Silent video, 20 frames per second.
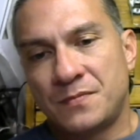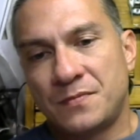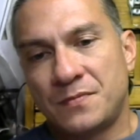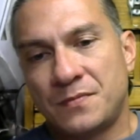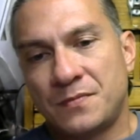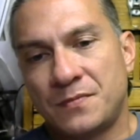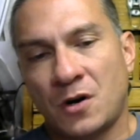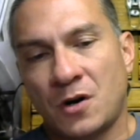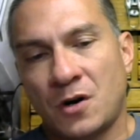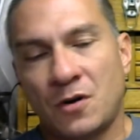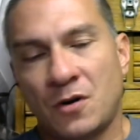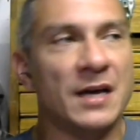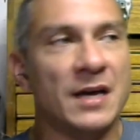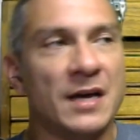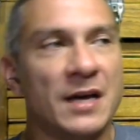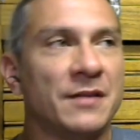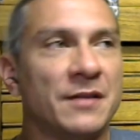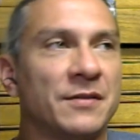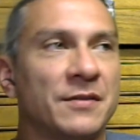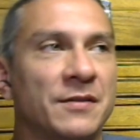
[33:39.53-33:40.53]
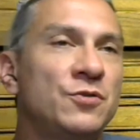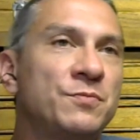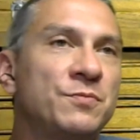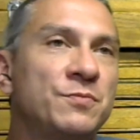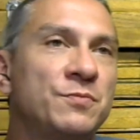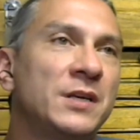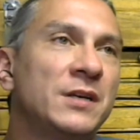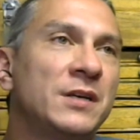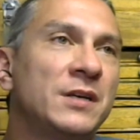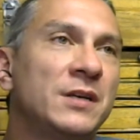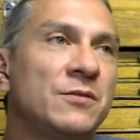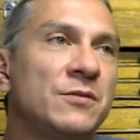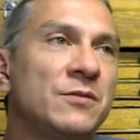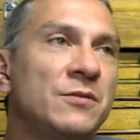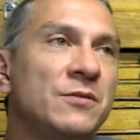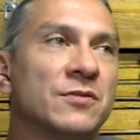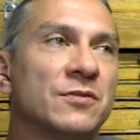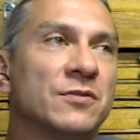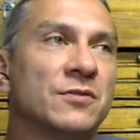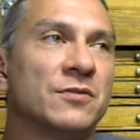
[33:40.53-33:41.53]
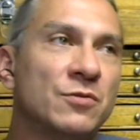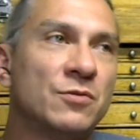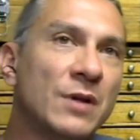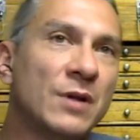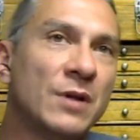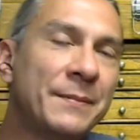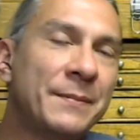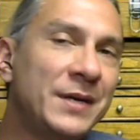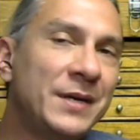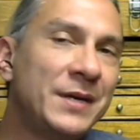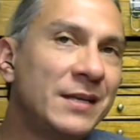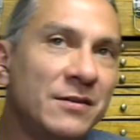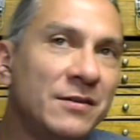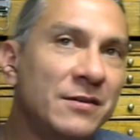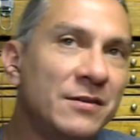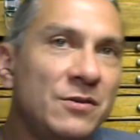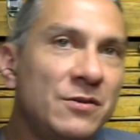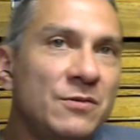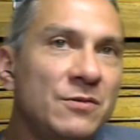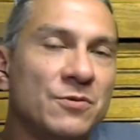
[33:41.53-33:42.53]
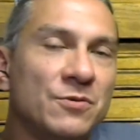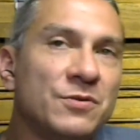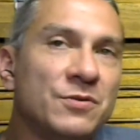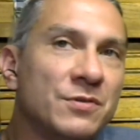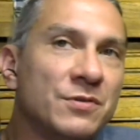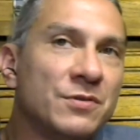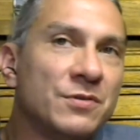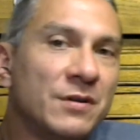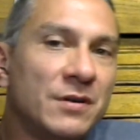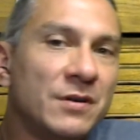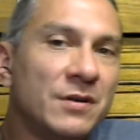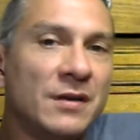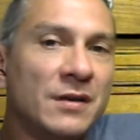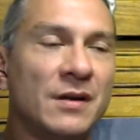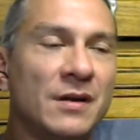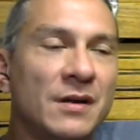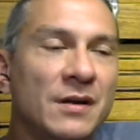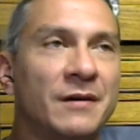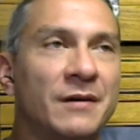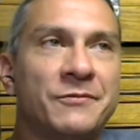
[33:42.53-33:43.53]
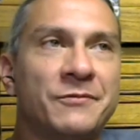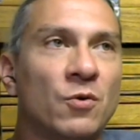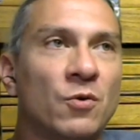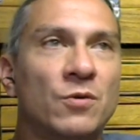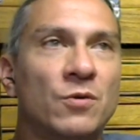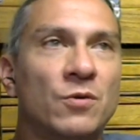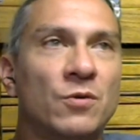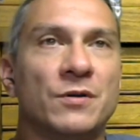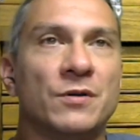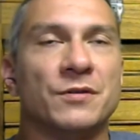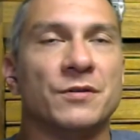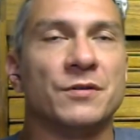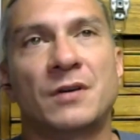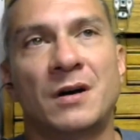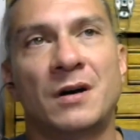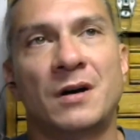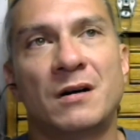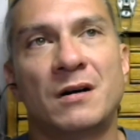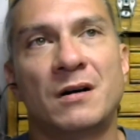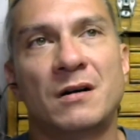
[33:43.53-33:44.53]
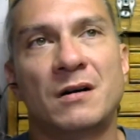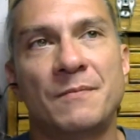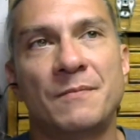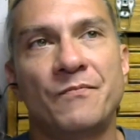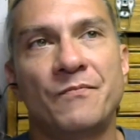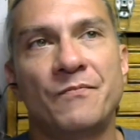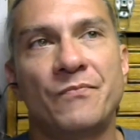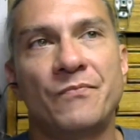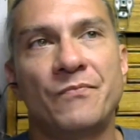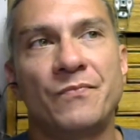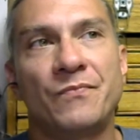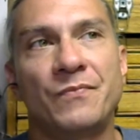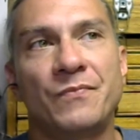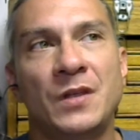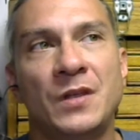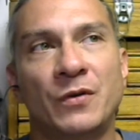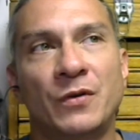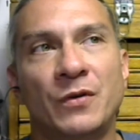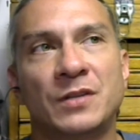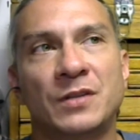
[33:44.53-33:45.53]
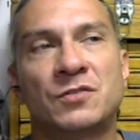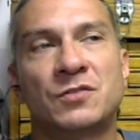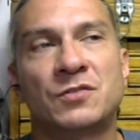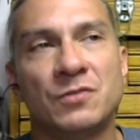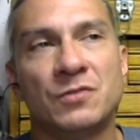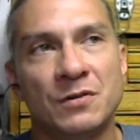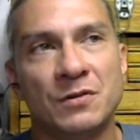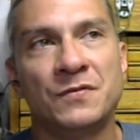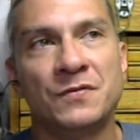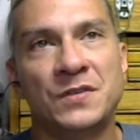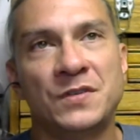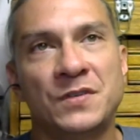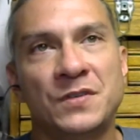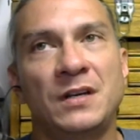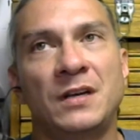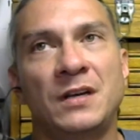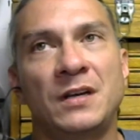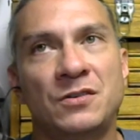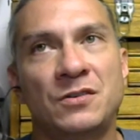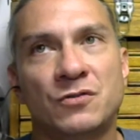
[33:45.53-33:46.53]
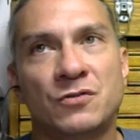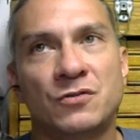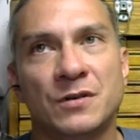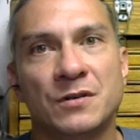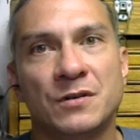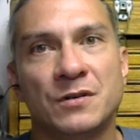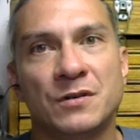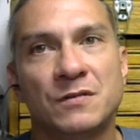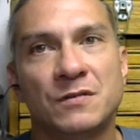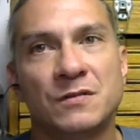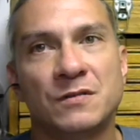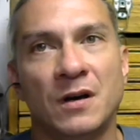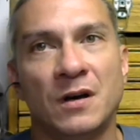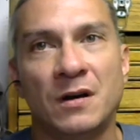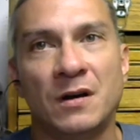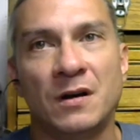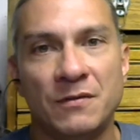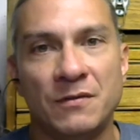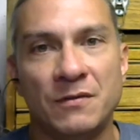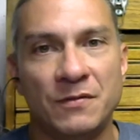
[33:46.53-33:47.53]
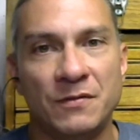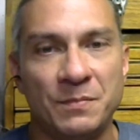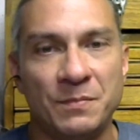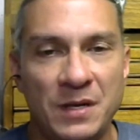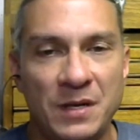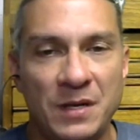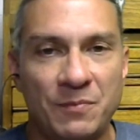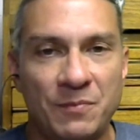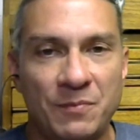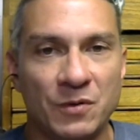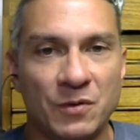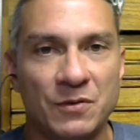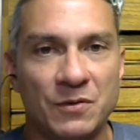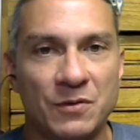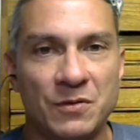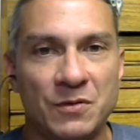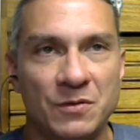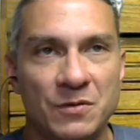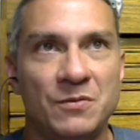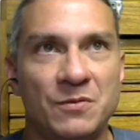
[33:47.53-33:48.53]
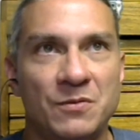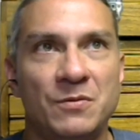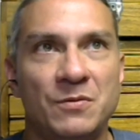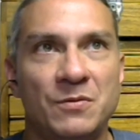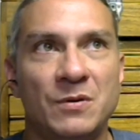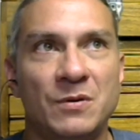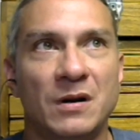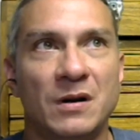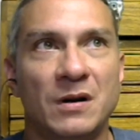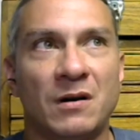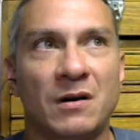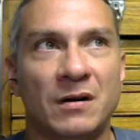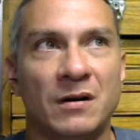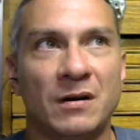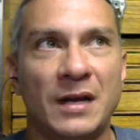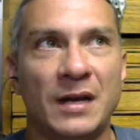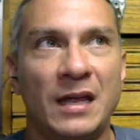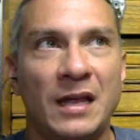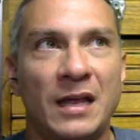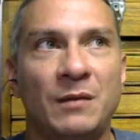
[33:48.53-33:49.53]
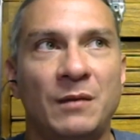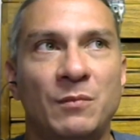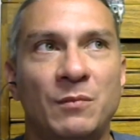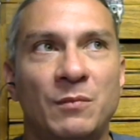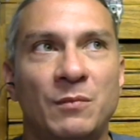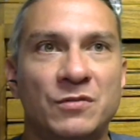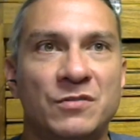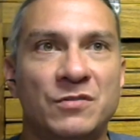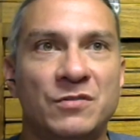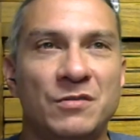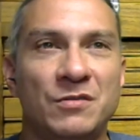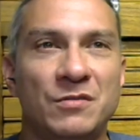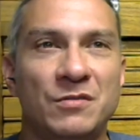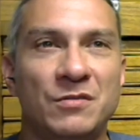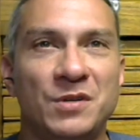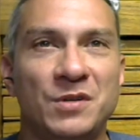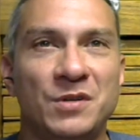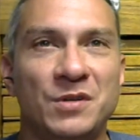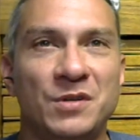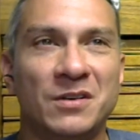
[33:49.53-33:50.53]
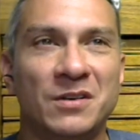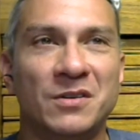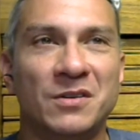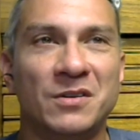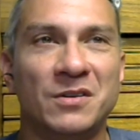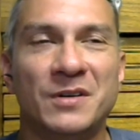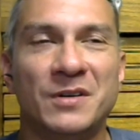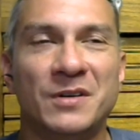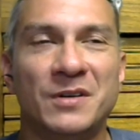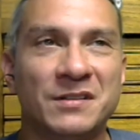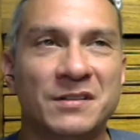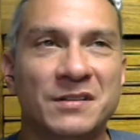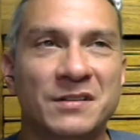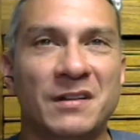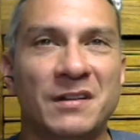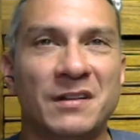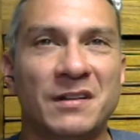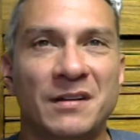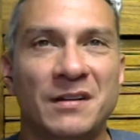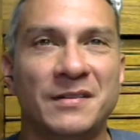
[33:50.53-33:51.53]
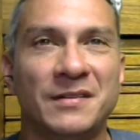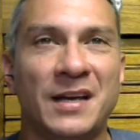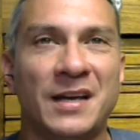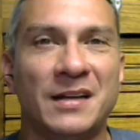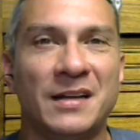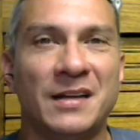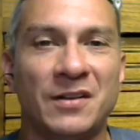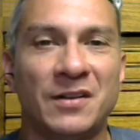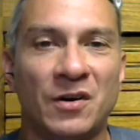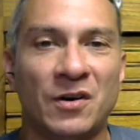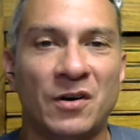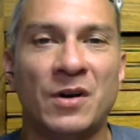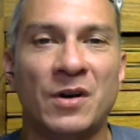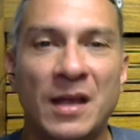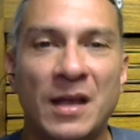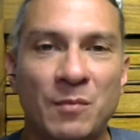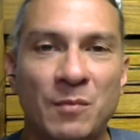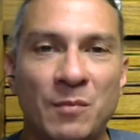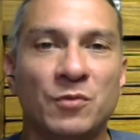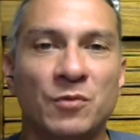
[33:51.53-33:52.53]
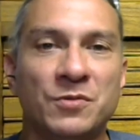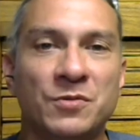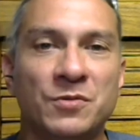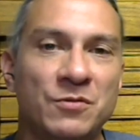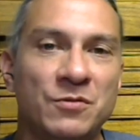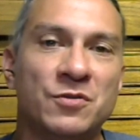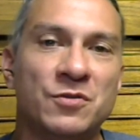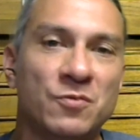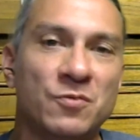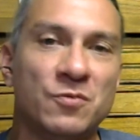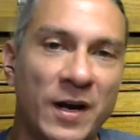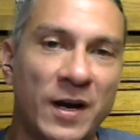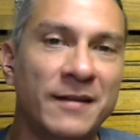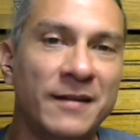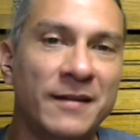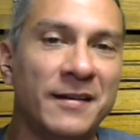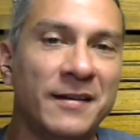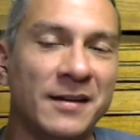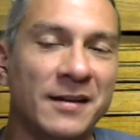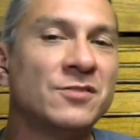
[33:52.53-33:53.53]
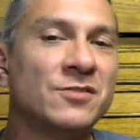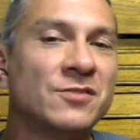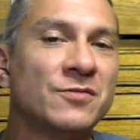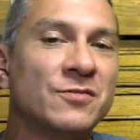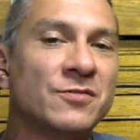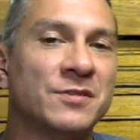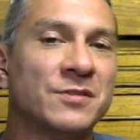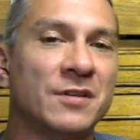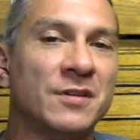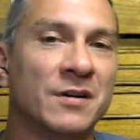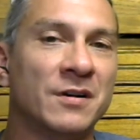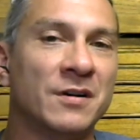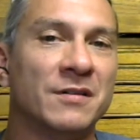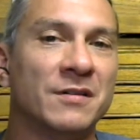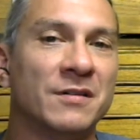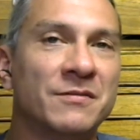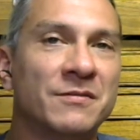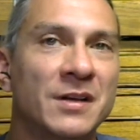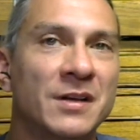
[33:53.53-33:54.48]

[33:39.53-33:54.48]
Oh yeah, the news being used as a tool. I mean, the news, of course, you know, it serves the interests of the people who are able to, you know, it's that they're able to sway the interests of